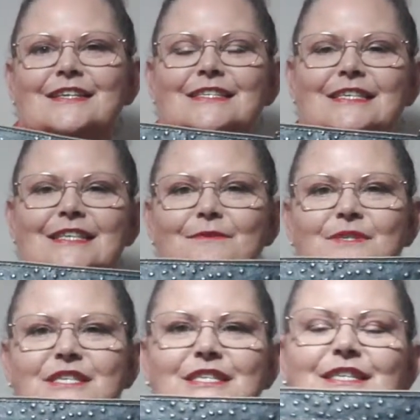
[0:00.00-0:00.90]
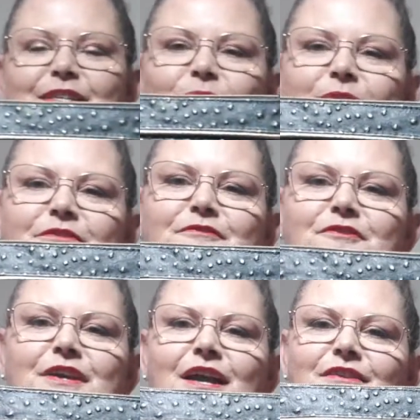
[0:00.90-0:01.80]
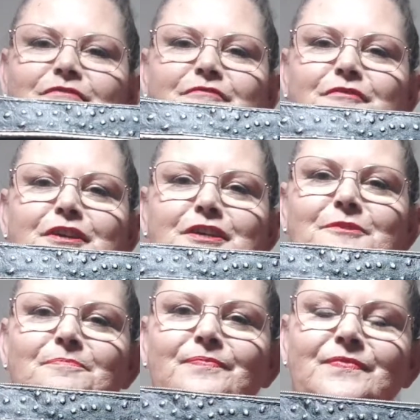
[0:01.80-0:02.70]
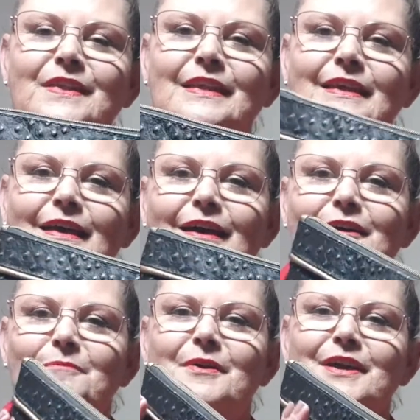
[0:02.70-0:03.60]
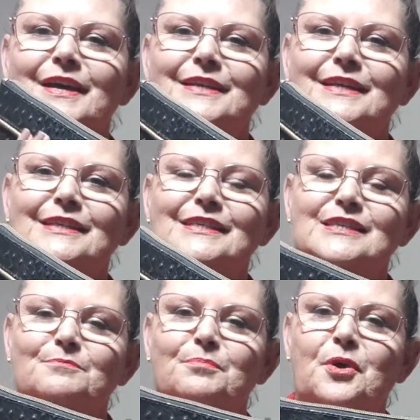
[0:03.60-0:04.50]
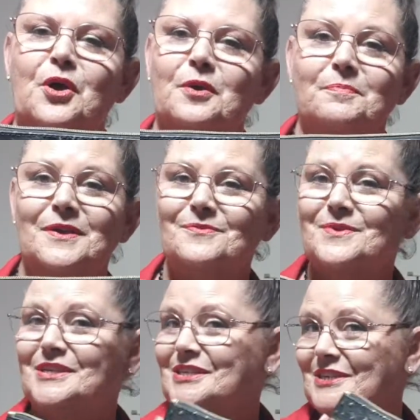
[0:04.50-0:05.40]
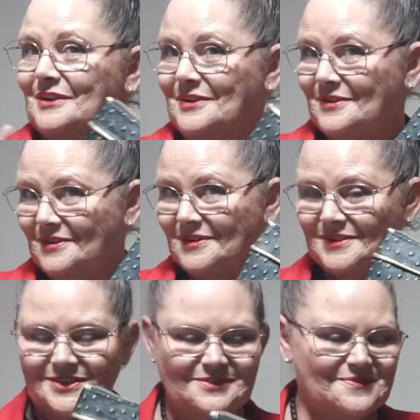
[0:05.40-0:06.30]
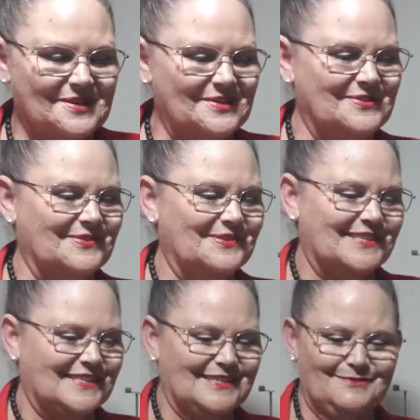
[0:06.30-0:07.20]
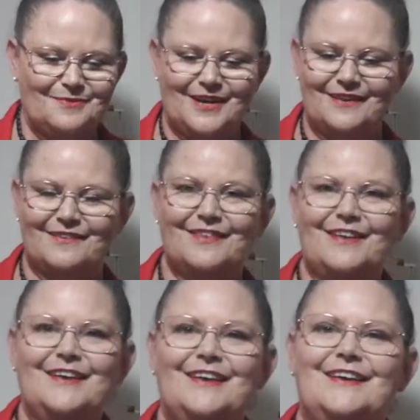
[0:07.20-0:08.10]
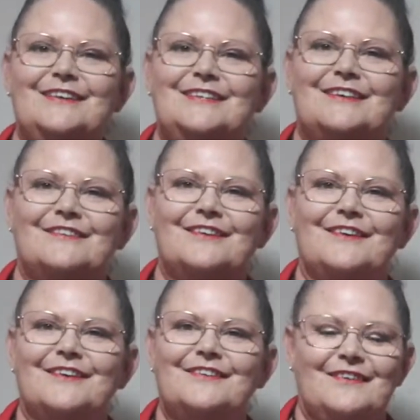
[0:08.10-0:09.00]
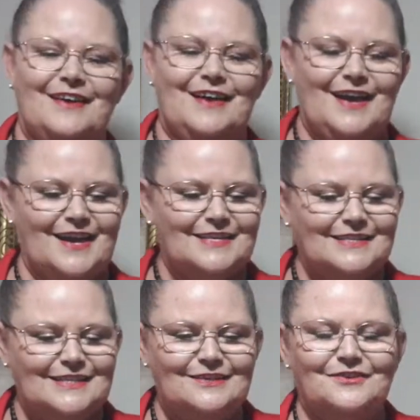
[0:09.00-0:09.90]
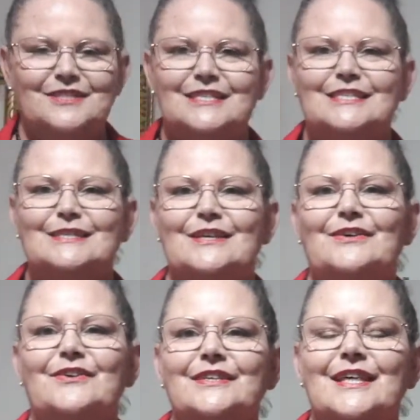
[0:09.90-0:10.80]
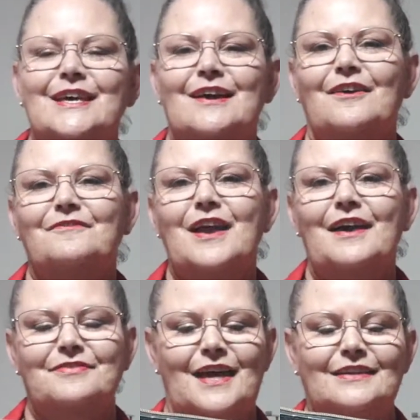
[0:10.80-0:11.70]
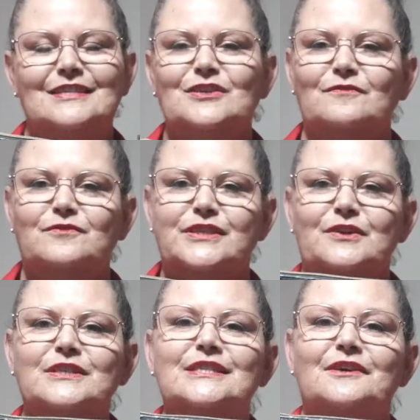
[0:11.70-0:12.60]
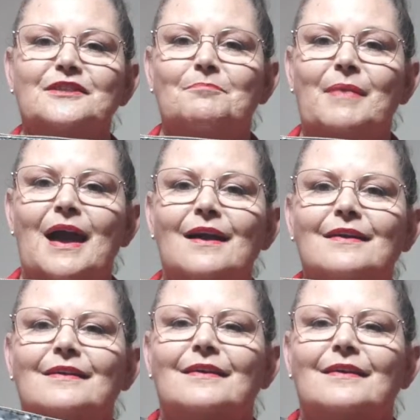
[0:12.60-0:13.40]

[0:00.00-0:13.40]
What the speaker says: See, that was just a little bit of creative freedom. I added in some piping, which, you know, I could do on yours as well. You know, and I added in on this side, I've had that sort of, so it's like the back,